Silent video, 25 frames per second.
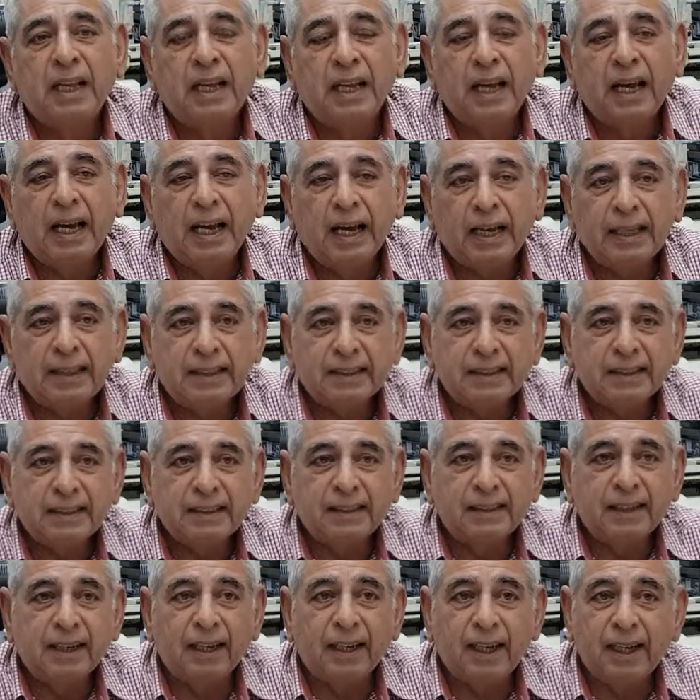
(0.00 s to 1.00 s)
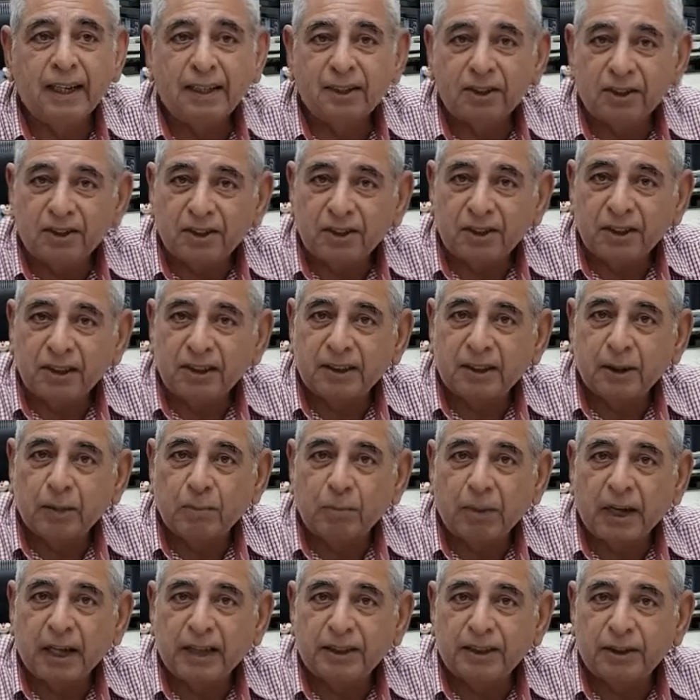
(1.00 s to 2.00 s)
And the electricity
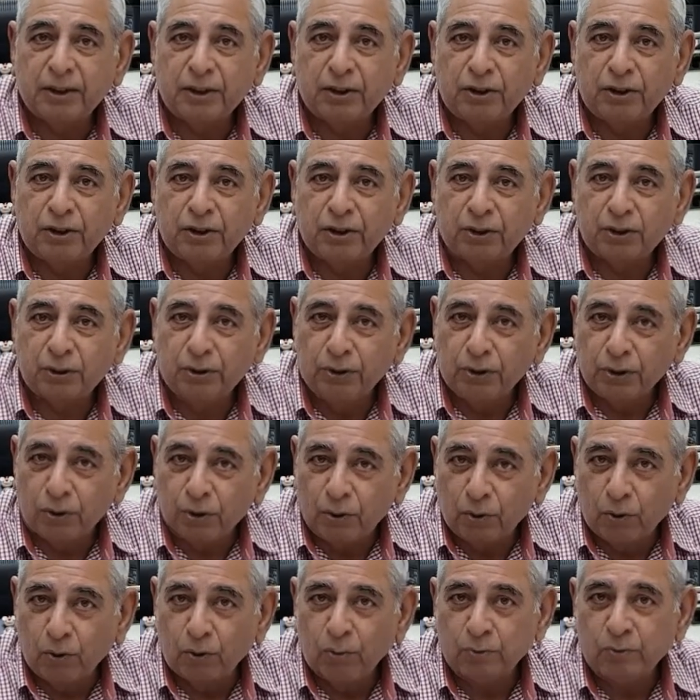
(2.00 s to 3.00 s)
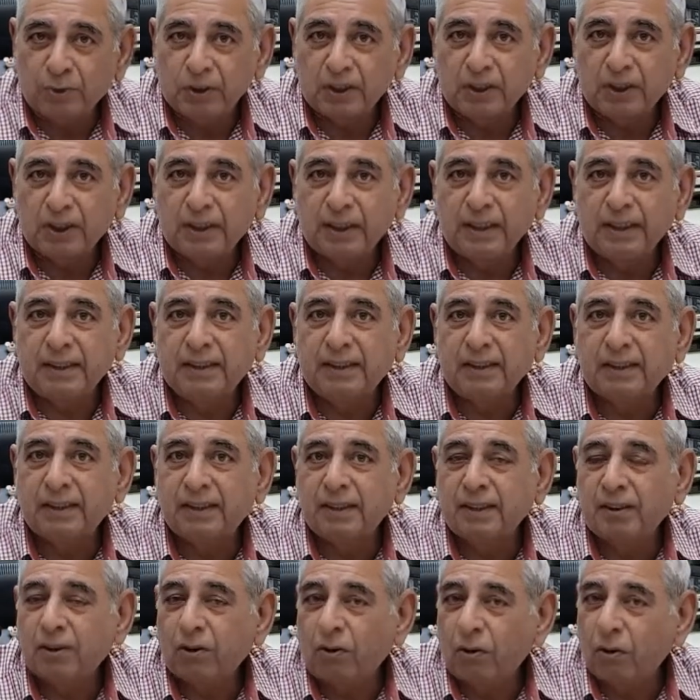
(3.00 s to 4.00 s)
supplied to your homes is
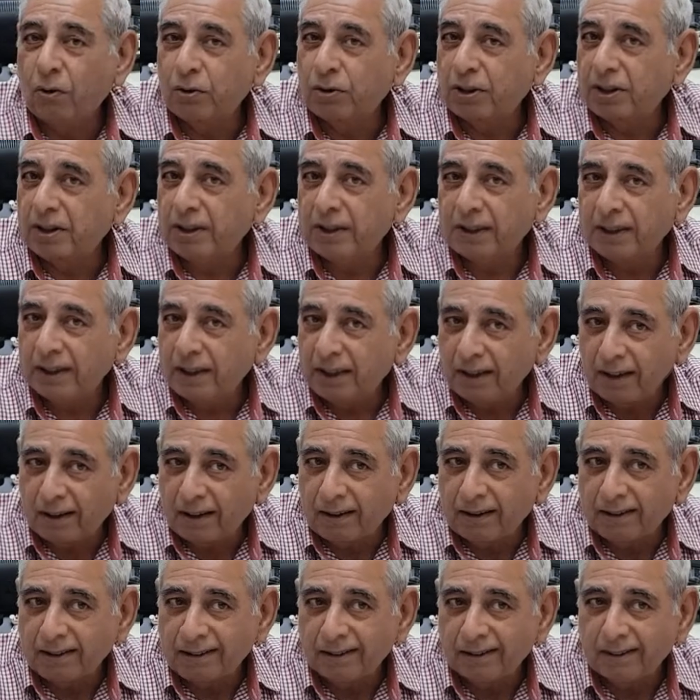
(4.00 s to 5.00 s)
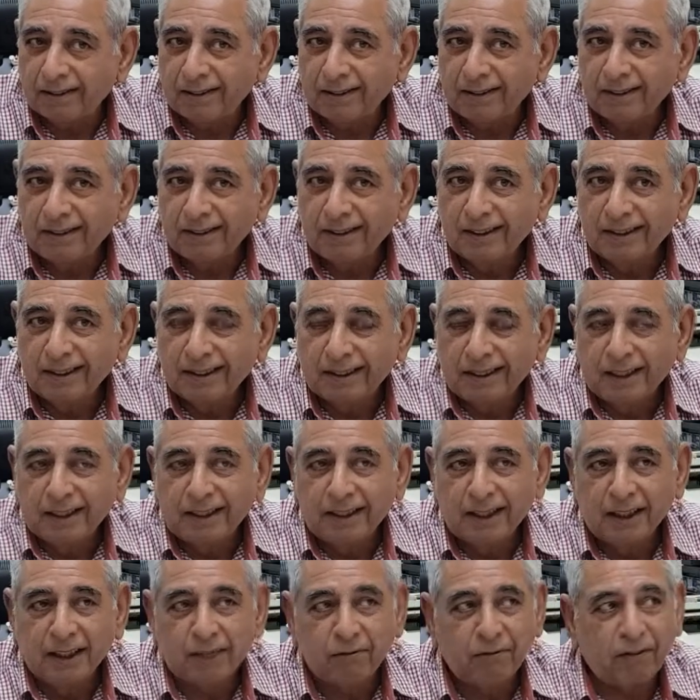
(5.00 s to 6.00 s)
alternating current.
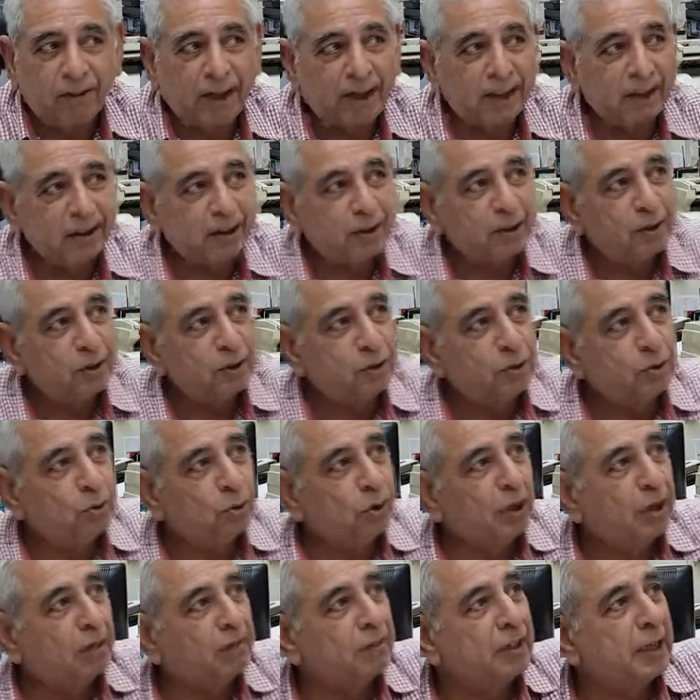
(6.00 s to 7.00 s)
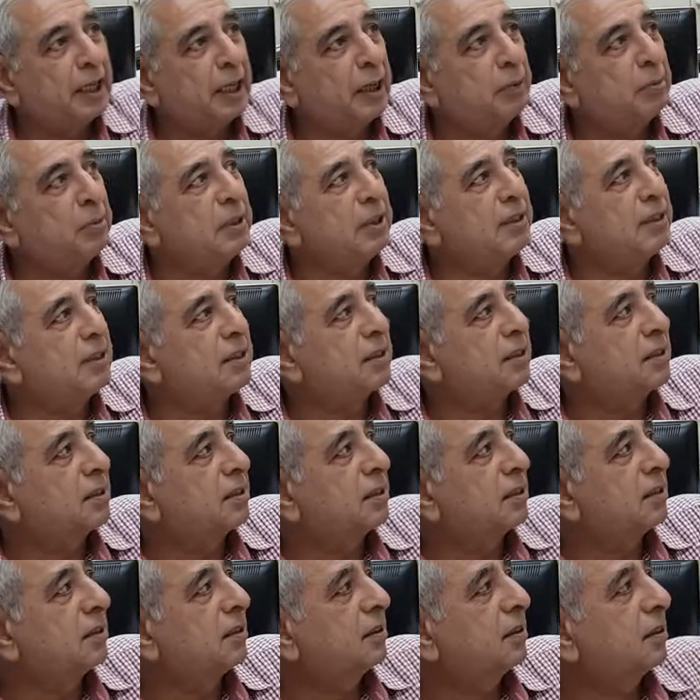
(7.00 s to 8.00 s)
In fact, you have cables
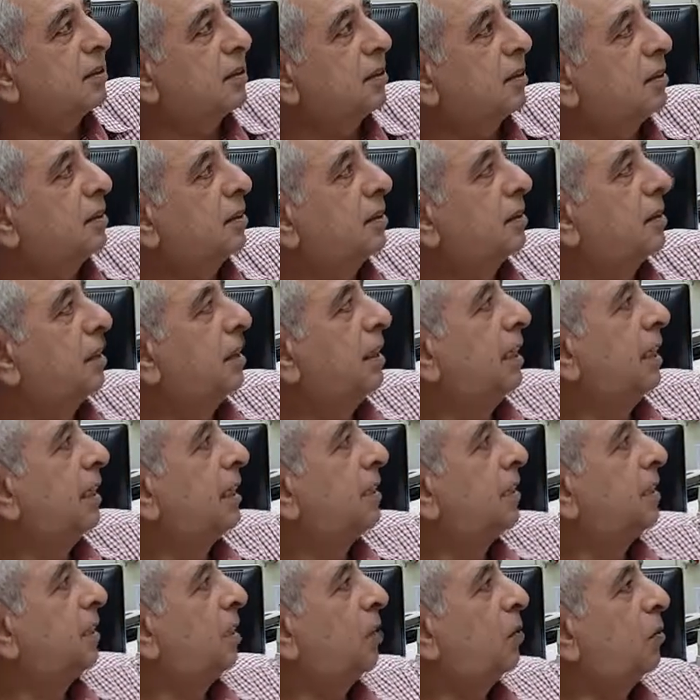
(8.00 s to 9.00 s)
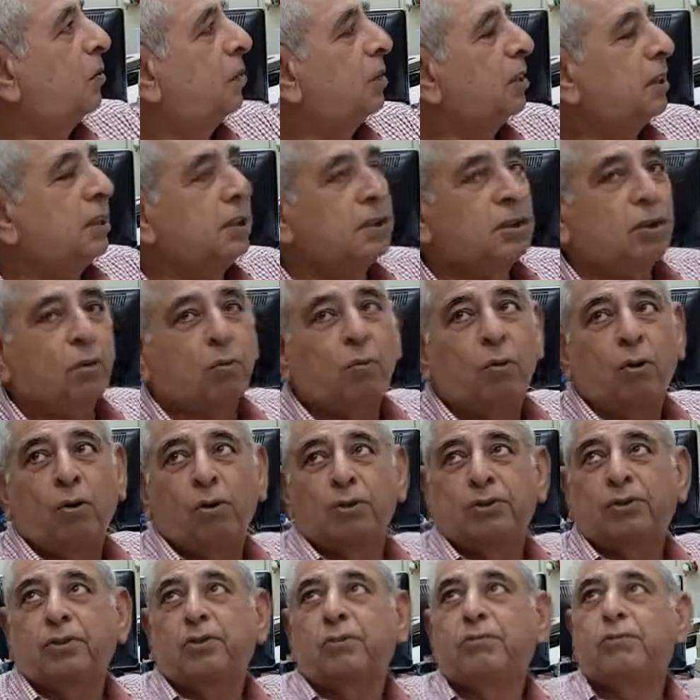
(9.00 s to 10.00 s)
laid down in the
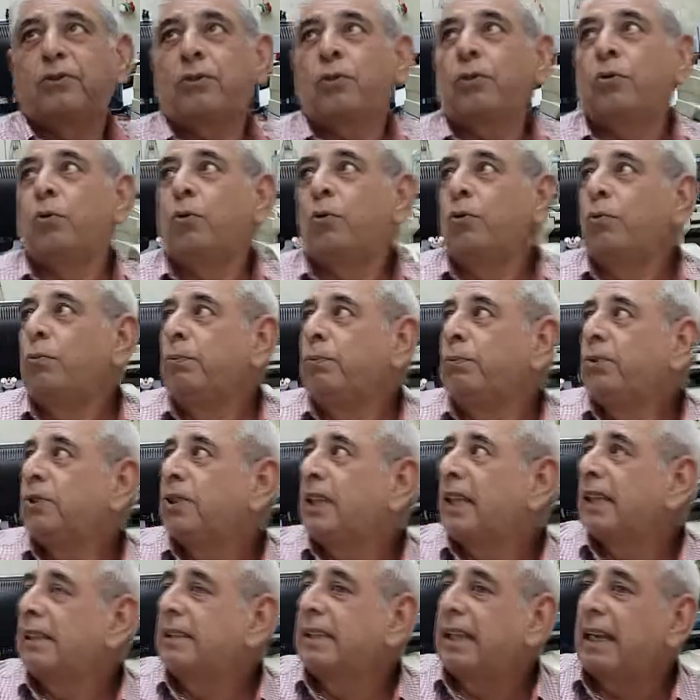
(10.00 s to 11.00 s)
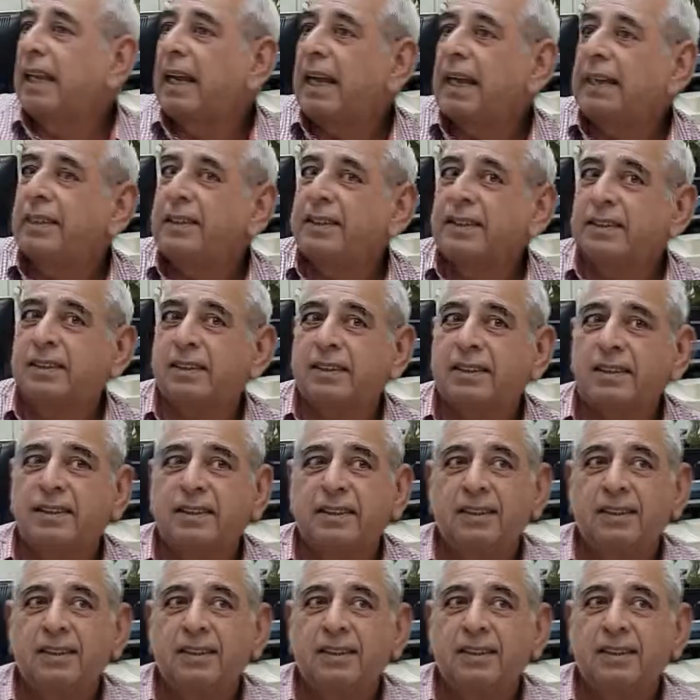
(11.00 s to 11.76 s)
walls of your homes and the lights.